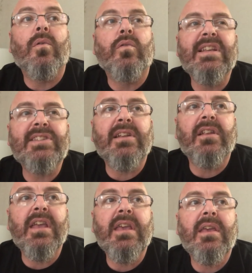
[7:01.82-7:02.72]

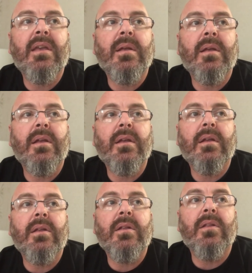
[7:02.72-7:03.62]
Recently,
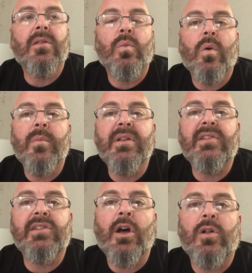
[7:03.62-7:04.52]
the
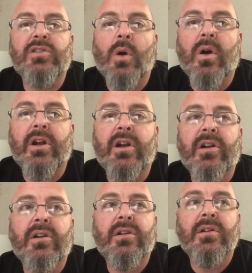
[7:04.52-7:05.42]
woman's adult
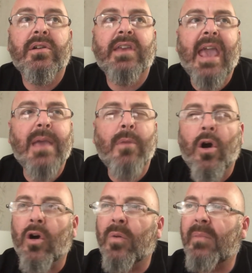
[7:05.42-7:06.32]
daughter came
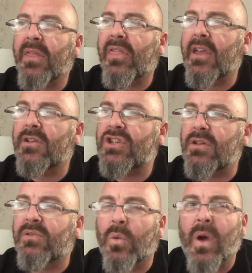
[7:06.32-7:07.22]
home. I think
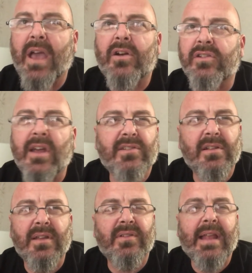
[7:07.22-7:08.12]
she was away or
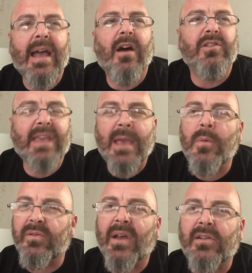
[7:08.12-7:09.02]
doesn't live in the house. Came
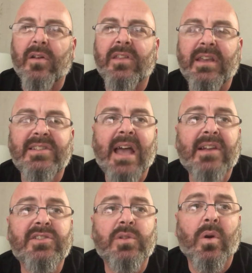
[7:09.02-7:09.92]
home, I don't know the
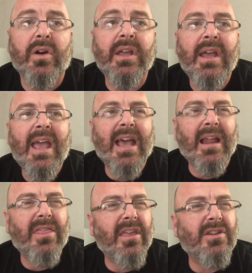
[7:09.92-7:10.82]
exact story, and
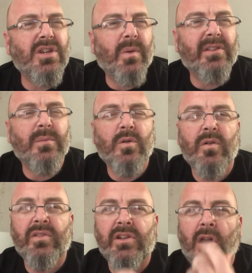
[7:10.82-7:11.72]
I think she went to
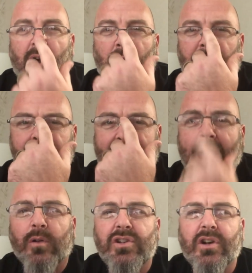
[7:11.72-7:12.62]
move the dog off the
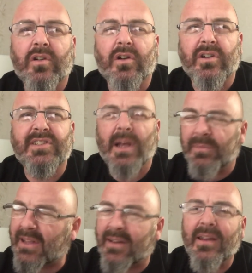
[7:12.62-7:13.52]
couch or
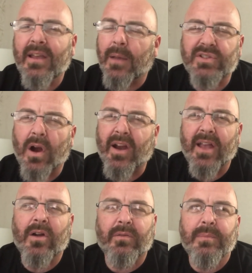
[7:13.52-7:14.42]
something. I'm
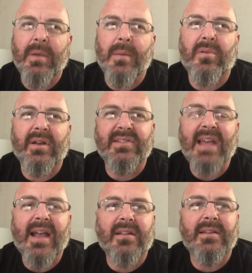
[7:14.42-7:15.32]
sorry, I don't remember
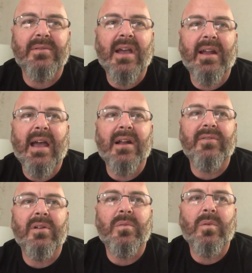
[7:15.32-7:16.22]
exactly. I was kind of out
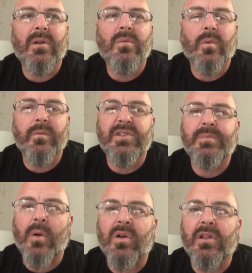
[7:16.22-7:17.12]
of it when we
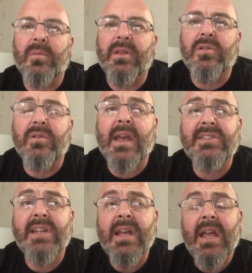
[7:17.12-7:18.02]
spoke a little bit through
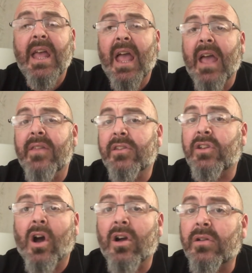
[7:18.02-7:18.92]
text. And the
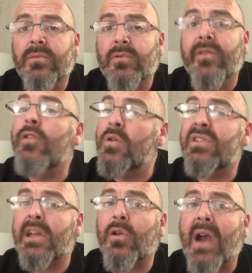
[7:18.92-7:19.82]
dog
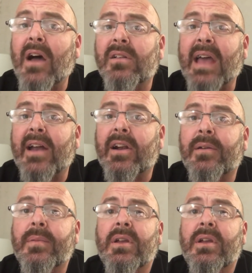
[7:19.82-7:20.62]
refused and growled at her.